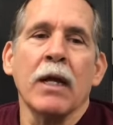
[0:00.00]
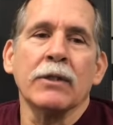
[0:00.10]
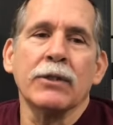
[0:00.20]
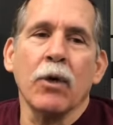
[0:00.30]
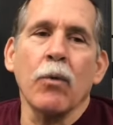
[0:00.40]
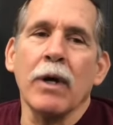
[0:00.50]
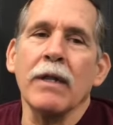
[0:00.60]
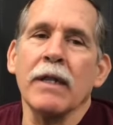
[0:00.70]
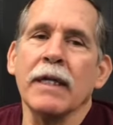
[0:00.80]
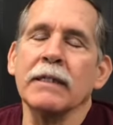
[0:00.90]
So one
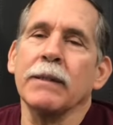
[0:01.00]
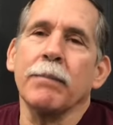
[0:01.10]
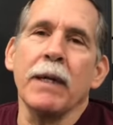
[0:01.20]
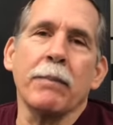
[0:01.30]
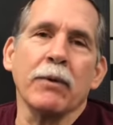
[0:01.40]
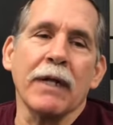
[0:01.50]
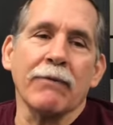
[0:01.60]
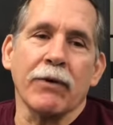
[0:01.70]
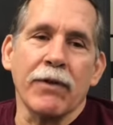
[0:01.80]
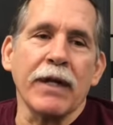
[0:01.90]
of the things that people
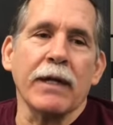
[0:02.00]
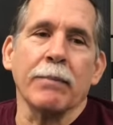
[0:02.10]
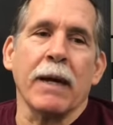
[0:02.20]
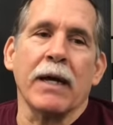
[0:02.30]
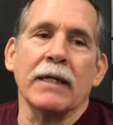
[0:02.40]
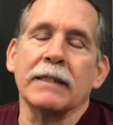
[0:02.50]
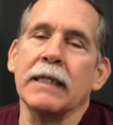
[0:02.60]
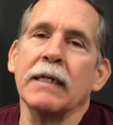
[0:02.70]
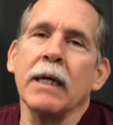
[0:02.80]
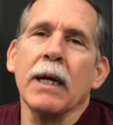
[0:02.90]
never think about is
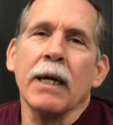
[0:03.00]
that,